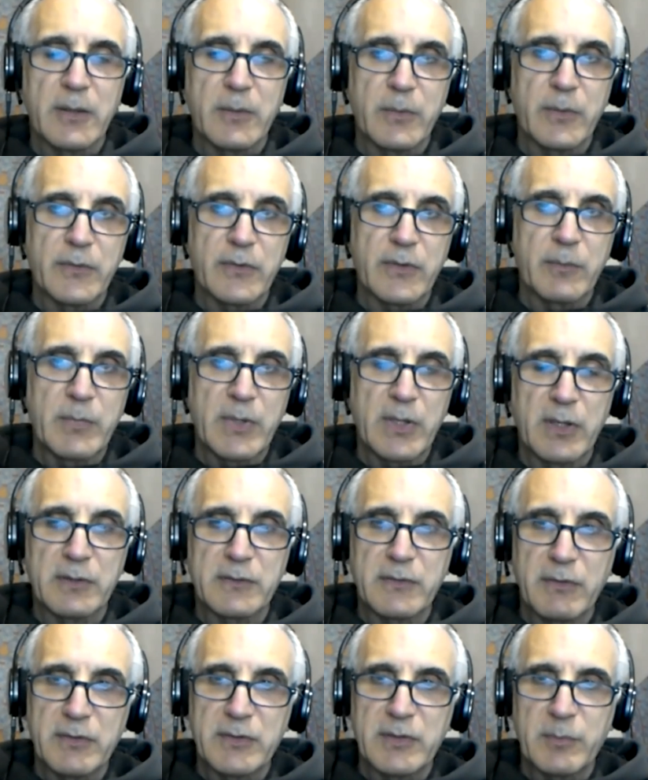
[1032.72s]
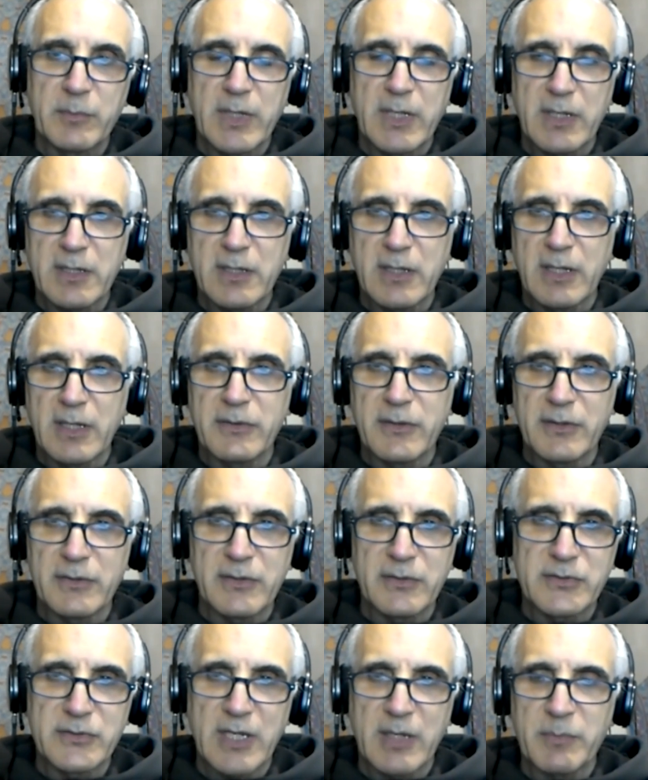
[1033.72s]
it was a military debacle. I think
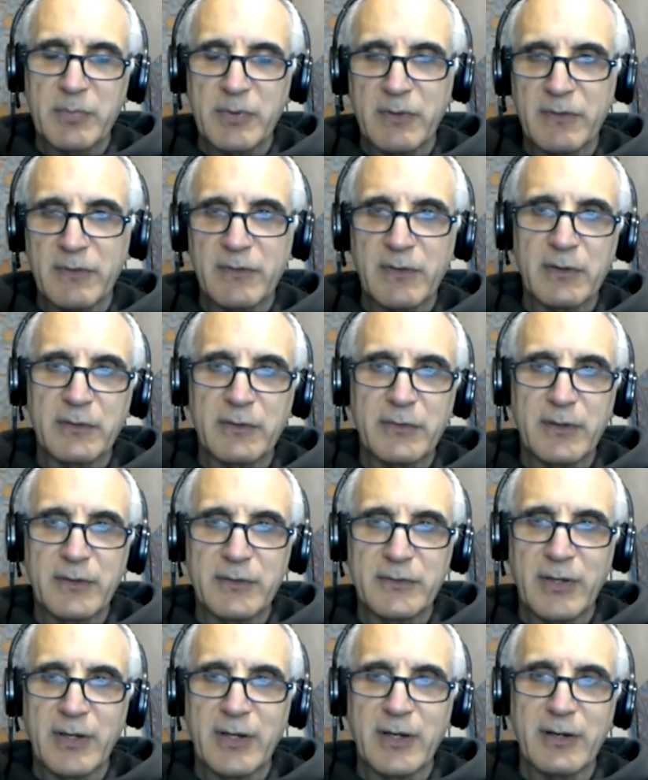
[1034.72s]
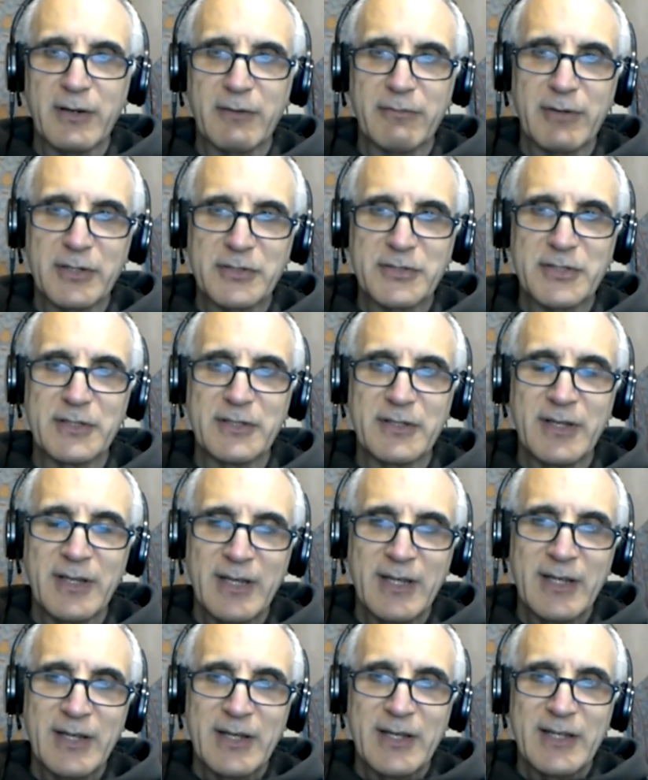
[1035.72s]
the Japanese sunk the entire Russian
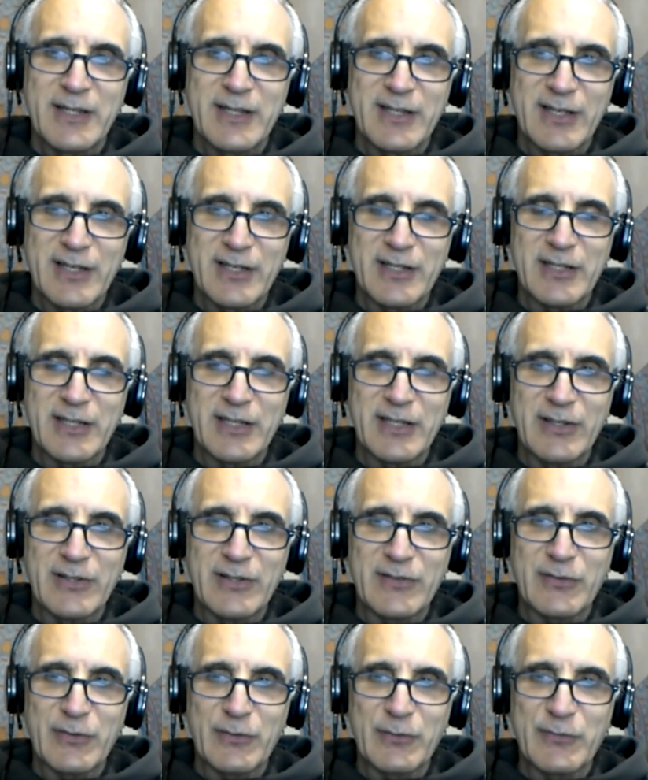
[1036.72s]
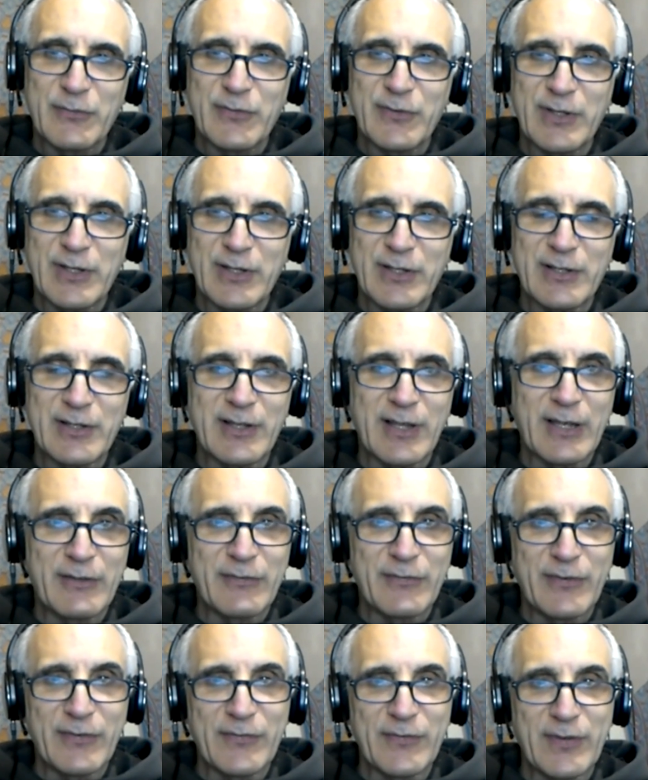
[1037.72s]
Eastern Fleet in like
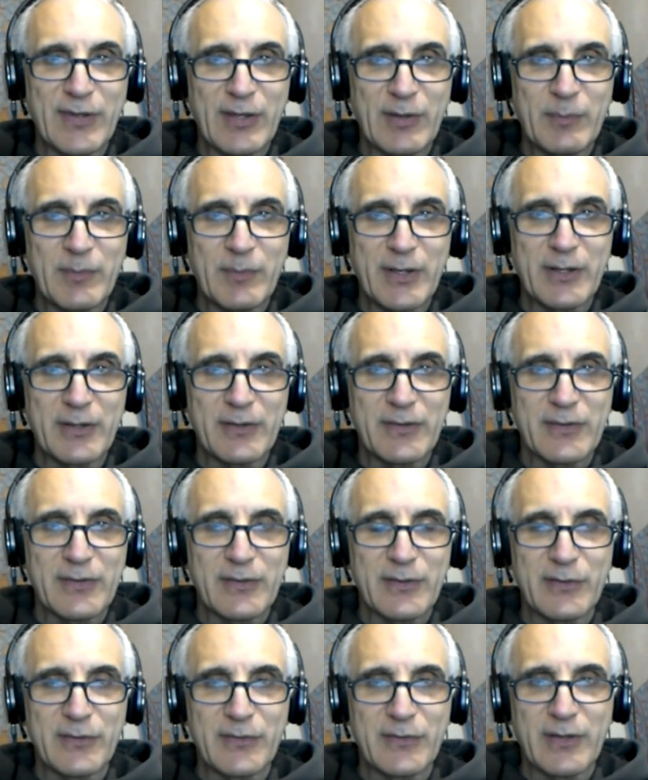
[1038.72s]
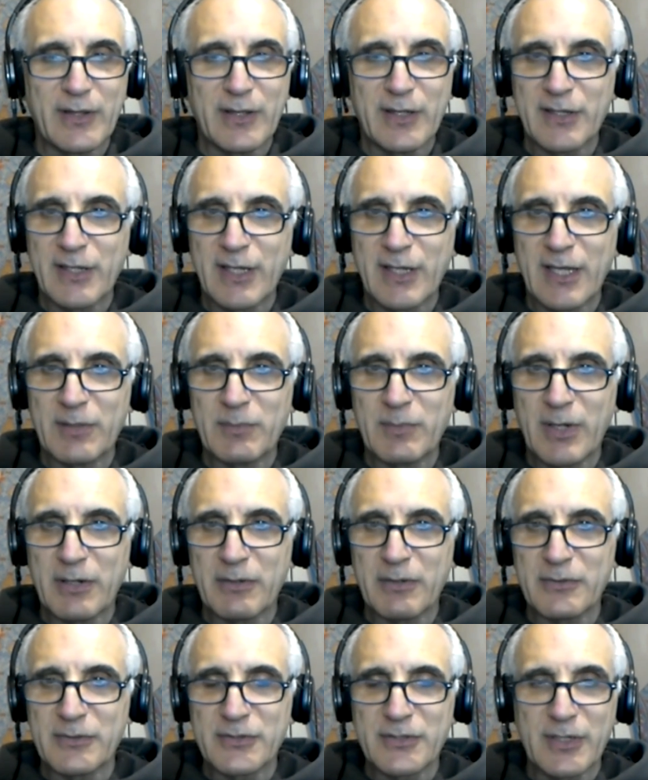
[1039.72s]
15 minutes because they had
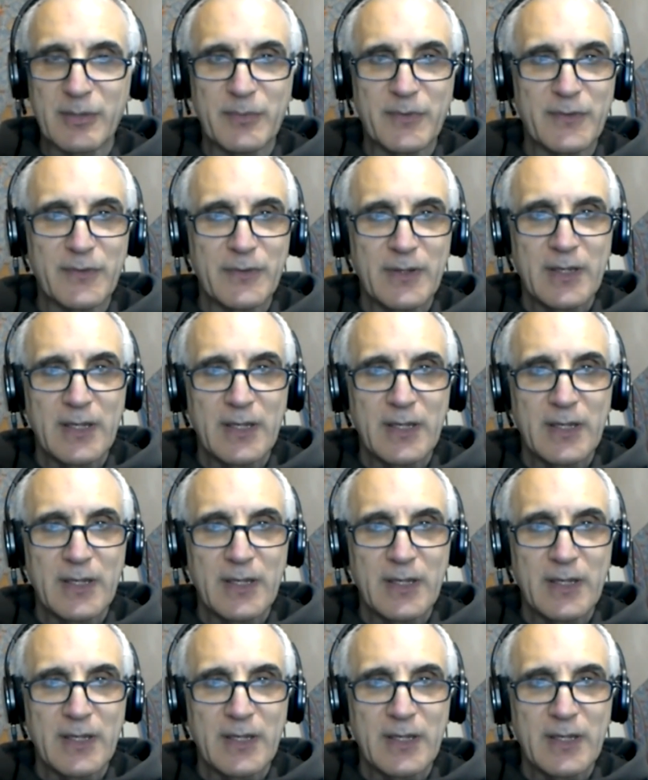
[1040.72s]
modern ships.